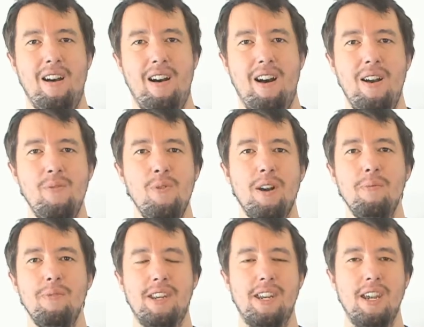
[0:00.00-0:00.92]
Hi and welcome
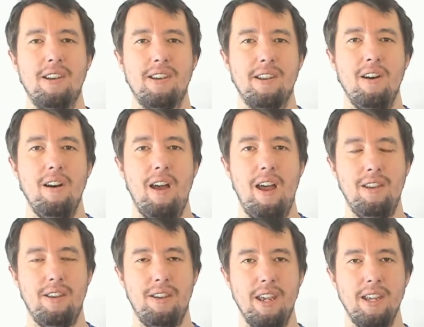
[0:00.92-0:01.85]
to TeachStar, and
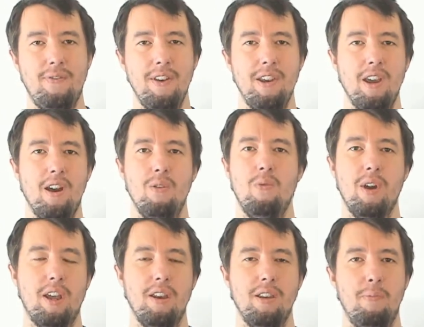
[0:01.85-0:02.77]
today's video we're
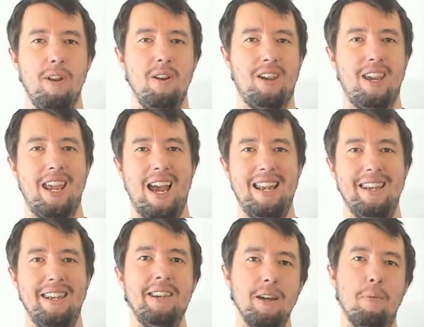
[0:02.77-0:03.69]
going to be looking
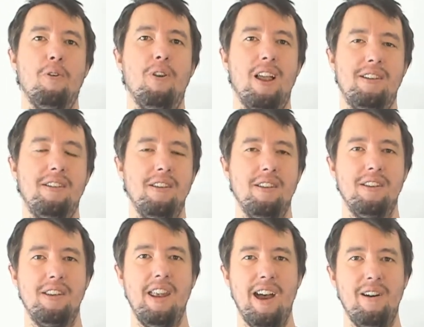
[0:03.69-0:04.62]
at double
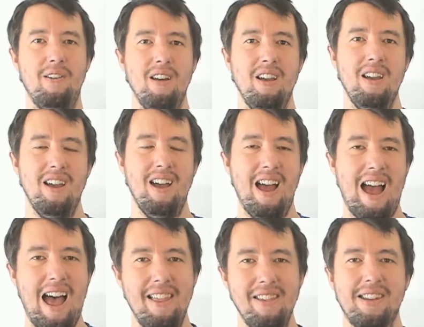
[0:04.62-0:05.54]
lessons. Now,
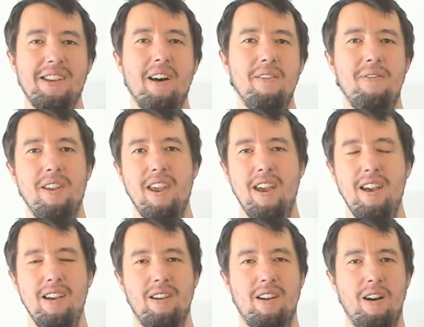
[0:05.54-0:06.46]
at the start of the
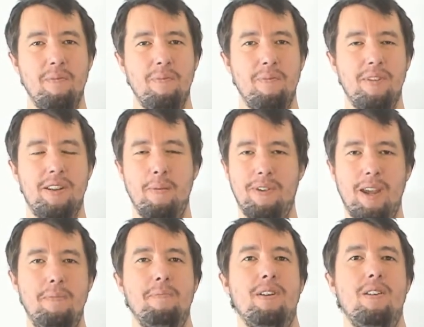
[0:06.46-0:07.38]
year, come
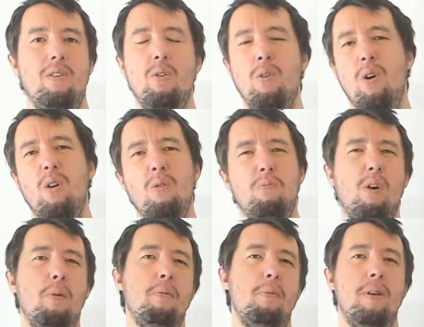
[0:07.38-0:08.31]
September, or
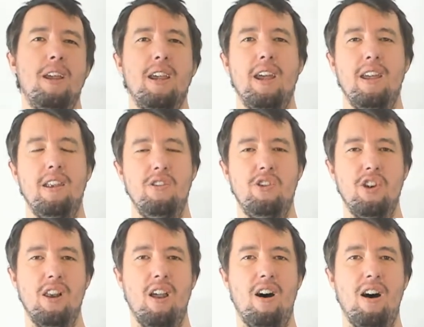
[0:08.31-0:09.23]
probably in
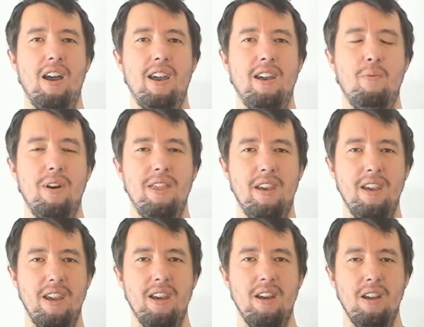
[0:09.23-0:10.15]
July when
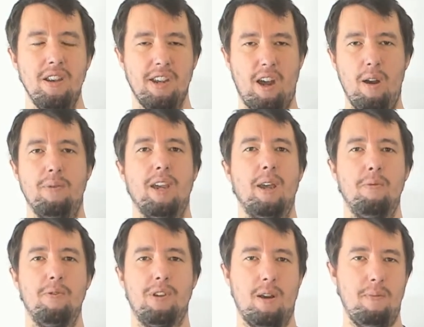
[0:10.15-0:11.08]
the
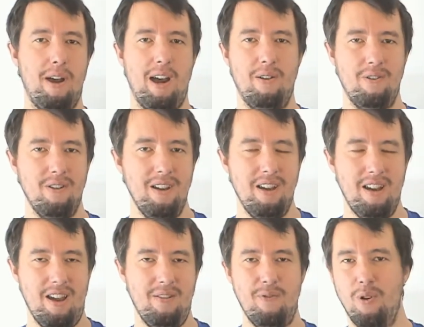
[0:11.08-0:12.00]
timetables come out,
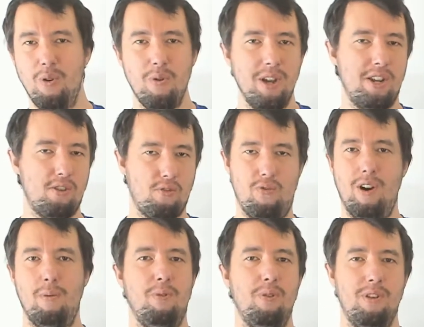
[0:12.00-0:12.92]
everyone always
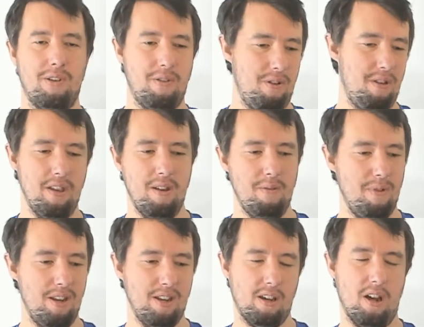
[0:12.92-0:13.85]
scrambles through them
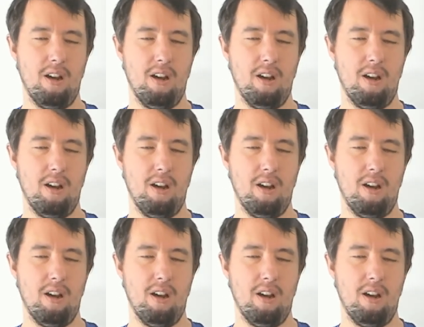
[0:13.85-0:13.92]
and